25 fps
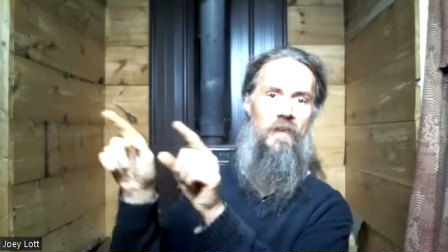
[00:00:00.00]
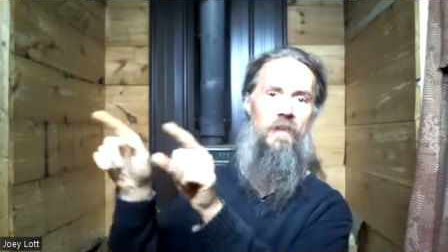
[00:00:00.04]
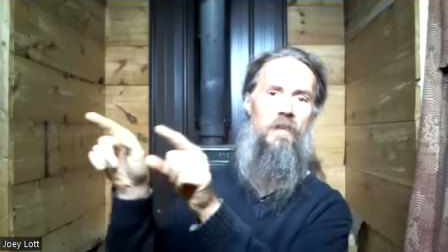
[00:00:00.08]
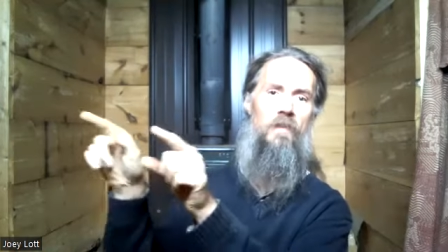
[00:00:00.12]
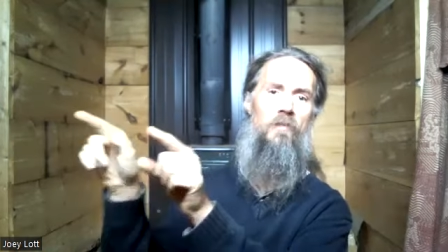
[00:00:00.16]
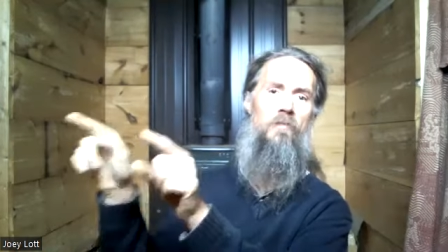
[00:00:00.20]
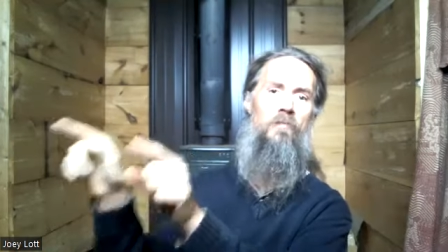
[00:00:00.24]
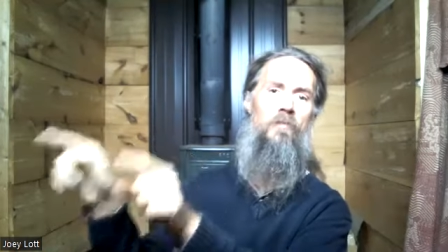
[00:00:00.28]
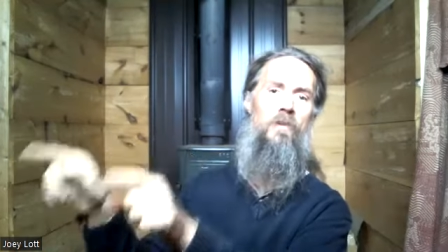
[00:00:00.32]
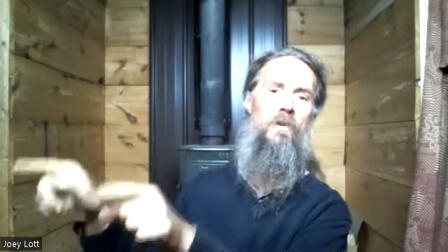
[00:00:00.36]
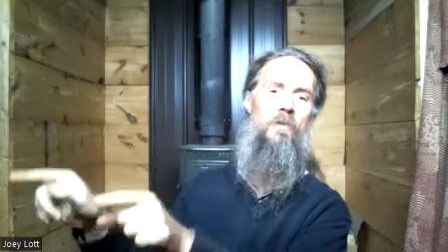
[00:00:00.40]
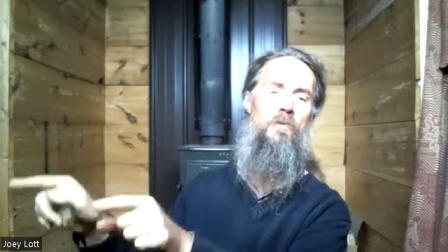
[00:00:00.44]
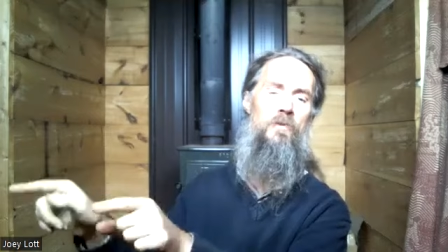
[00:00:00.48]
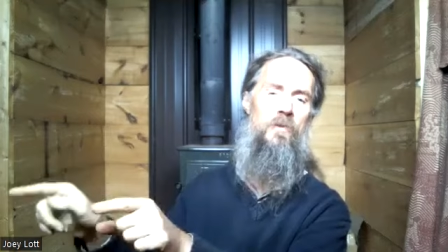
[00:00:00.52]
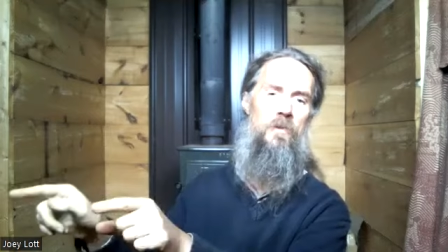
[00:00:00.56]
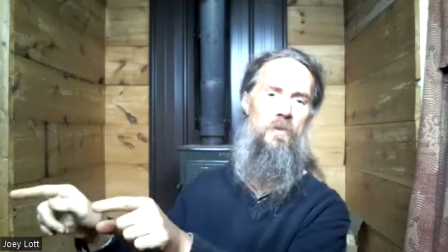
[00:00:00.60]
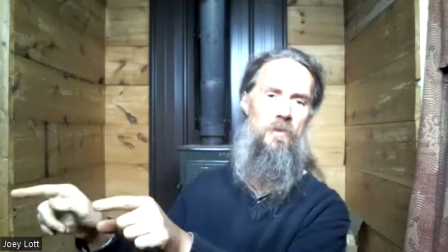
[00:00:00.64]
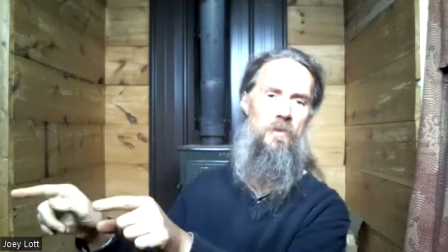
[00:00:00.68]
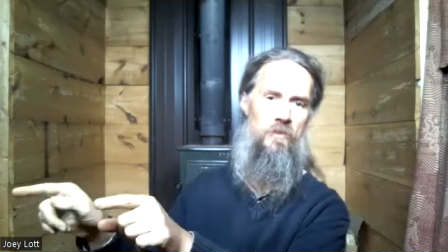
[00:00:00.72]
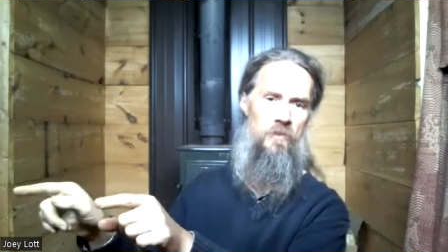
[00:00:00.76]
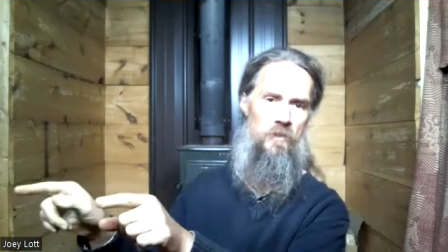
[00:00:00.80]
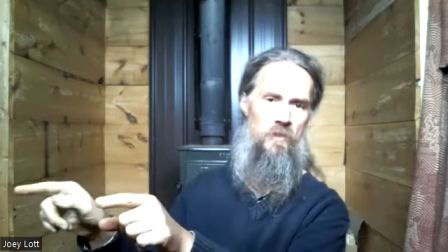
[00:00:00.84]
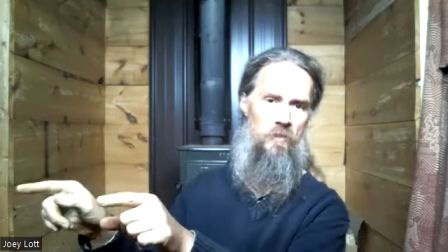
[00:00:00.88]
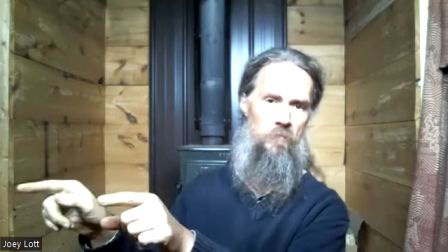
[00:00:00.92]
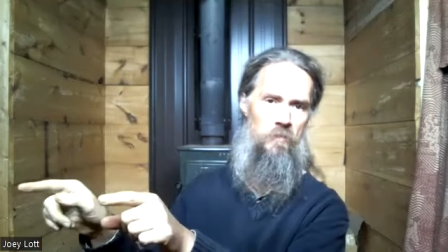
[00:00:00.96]
in the future
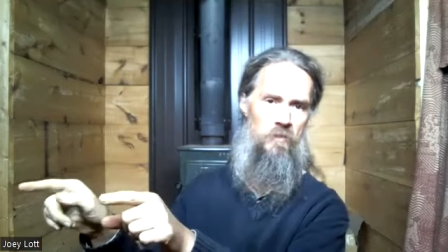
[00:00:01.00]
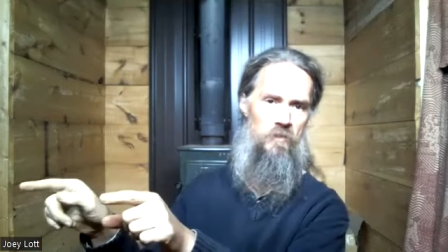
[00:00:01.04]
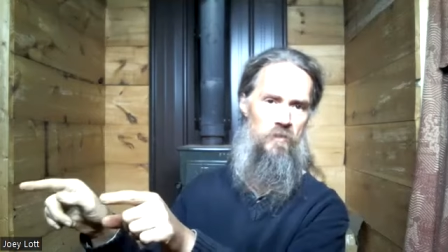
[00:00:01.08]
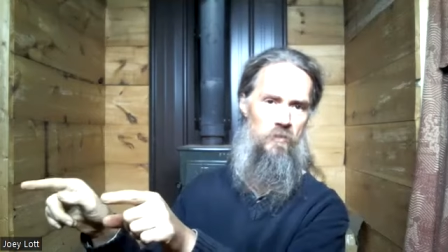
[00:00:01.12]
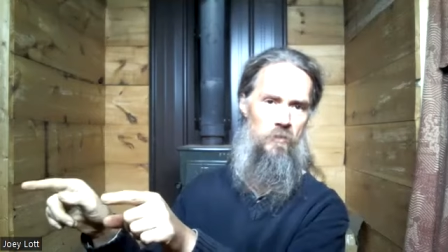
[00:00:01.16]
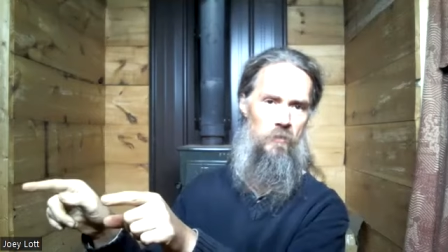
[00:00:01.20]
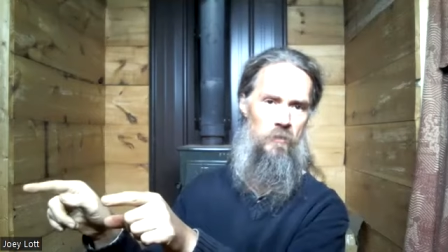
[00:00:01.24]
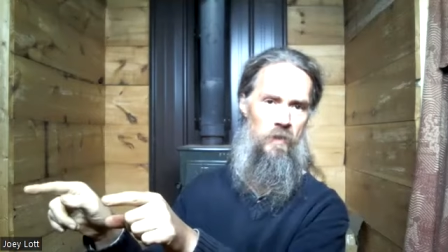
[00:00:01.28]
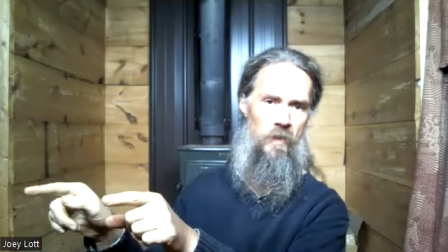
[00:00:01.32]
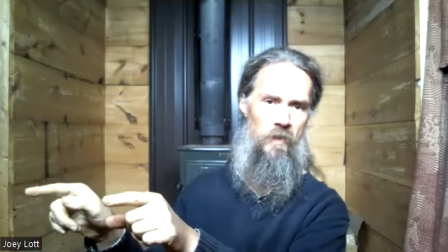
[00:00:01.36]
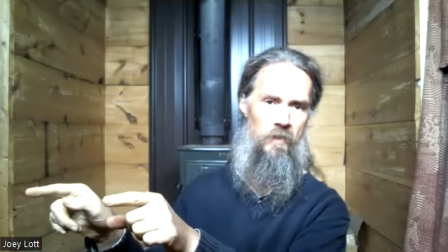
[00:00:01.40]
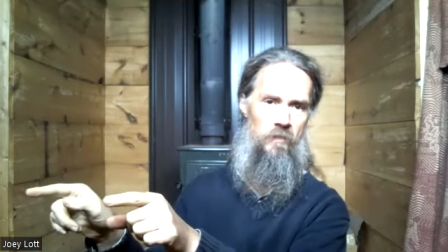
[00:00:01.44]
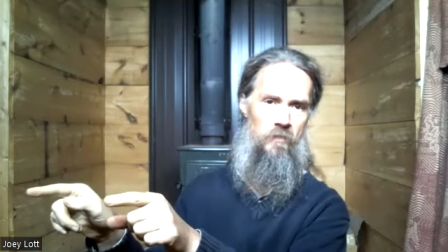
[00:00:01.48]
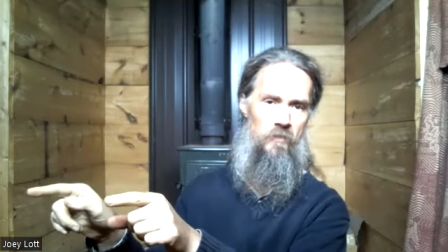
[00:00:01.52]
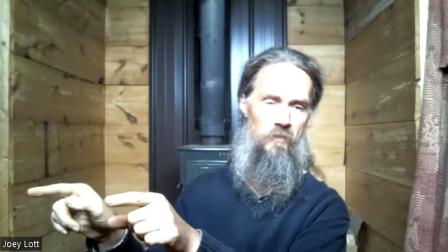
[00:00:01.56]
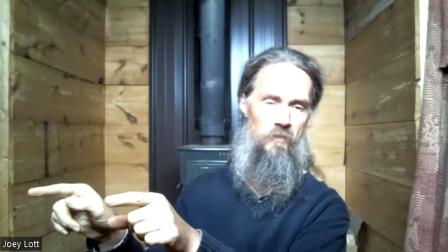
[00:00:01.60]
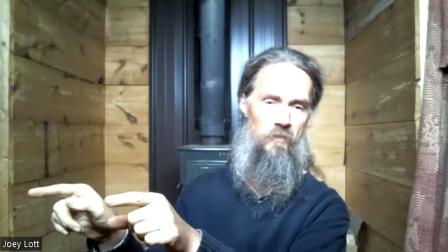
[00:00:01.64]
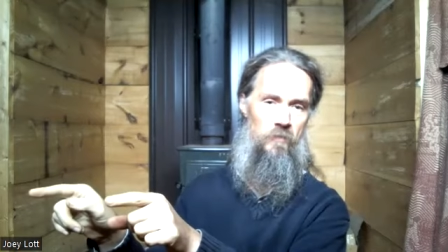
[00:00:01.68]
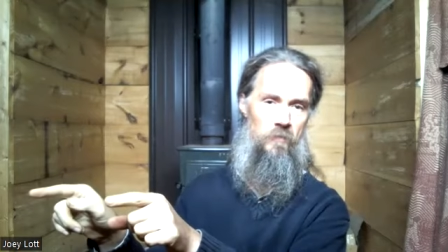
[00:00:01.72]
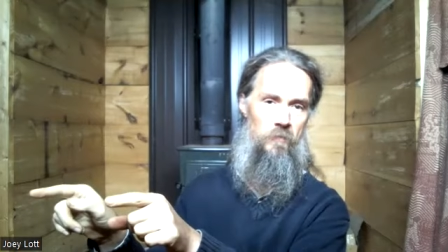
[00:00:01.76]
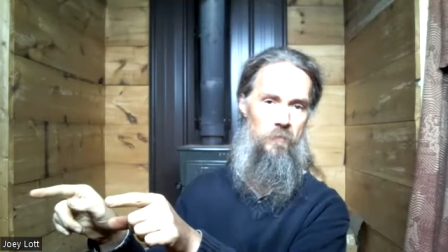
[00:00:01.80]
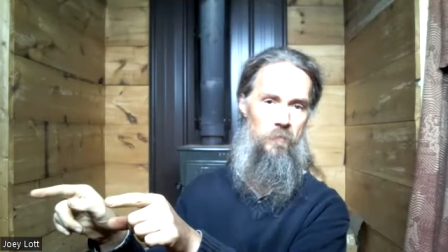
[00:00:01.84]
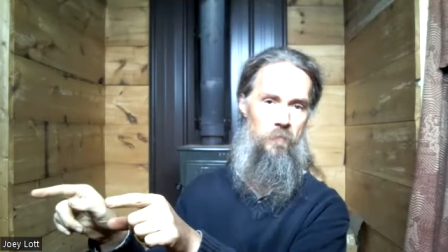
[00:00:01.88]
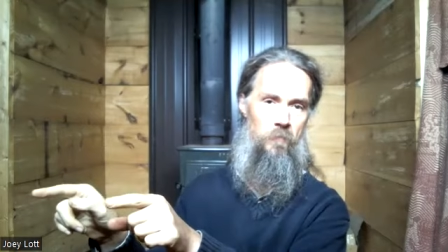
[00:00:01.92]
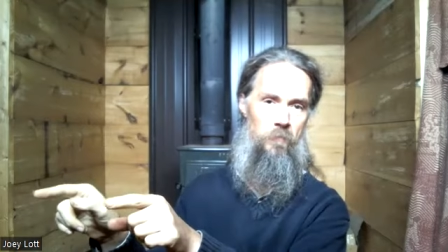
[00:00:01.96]
is going to be so nice.